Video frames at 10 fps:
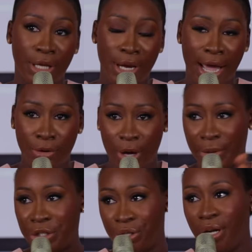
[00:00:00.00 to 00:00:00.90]
I know
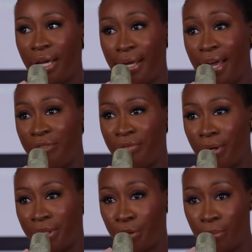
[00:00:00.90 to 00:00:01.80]
I mentioned earlier that I have a
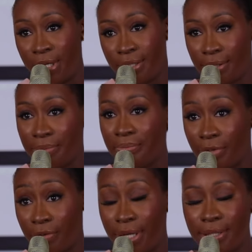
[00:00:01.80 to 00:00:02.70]
founder community,
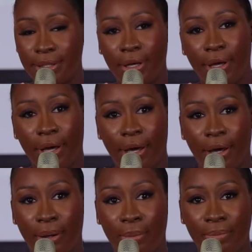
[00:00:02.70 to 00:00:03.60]
right?
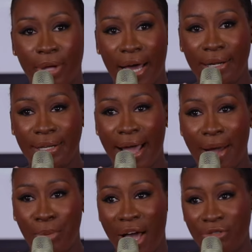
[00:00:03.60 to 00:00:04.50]

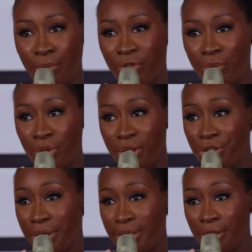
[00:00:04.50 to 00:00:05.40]
We have some of the most
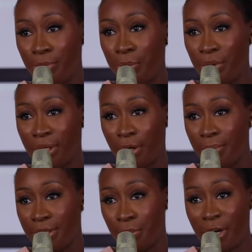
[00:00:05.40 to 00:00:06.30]
interesting people in that
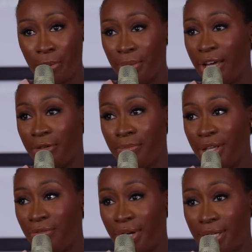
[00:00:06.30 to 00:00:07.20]
community. We have people like
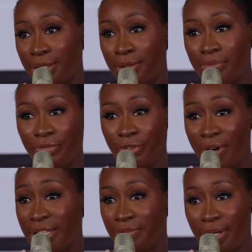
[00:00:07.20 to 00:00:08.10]
Piggyvest,
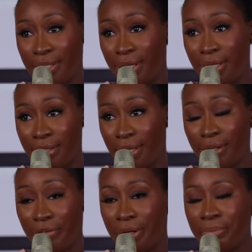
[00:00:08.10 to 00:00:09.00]
Risevest, and things
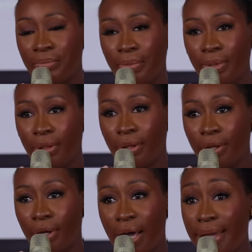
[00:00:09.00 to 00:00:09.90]
like that, right?
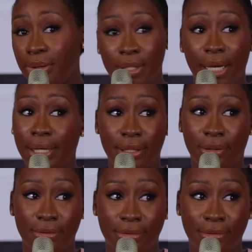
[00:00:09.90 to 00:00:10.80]
I used
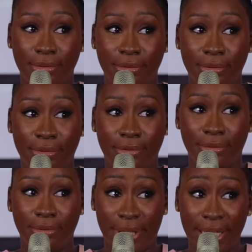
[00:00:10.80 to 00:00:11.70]
LinkedIn.
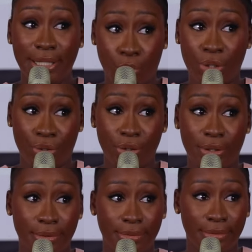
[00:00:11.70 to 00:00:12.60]
LinkedIn was
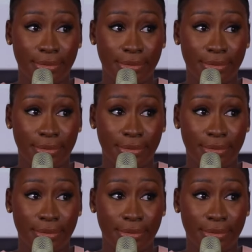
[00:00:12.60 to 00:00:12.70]
good.